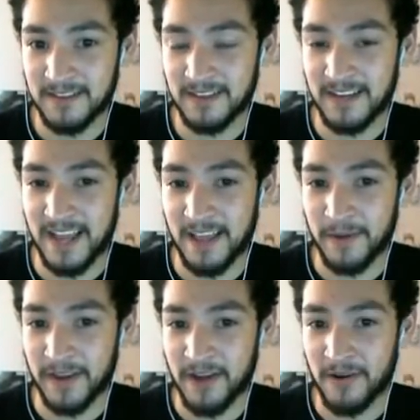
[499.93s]
Yeah, there
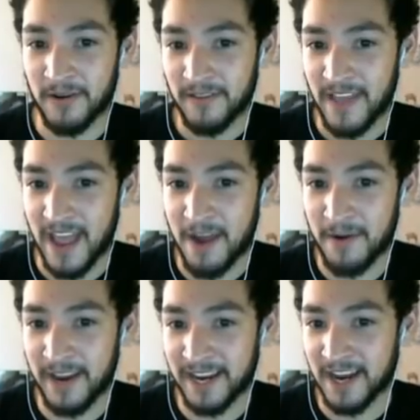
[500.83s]
we go. There
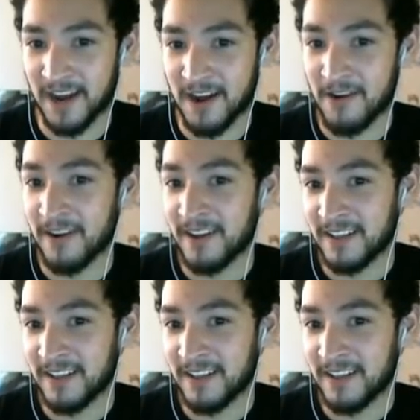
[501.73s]
we go!